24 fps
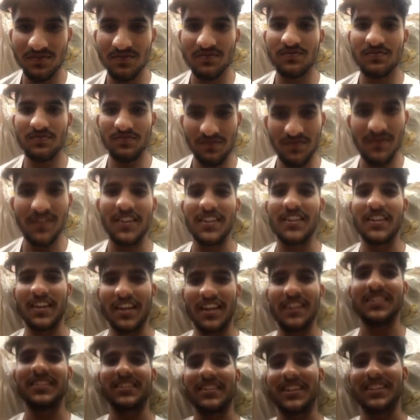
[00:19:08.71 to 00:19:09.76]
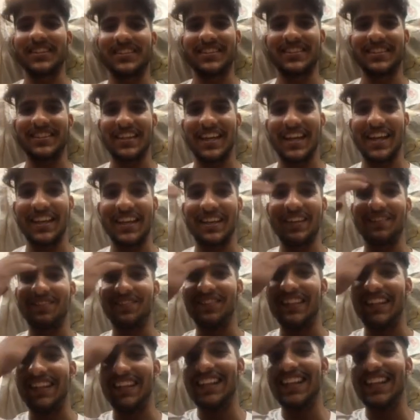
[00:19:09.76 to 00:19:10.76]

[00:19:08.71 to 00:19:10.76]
Yes, yes. I can feel.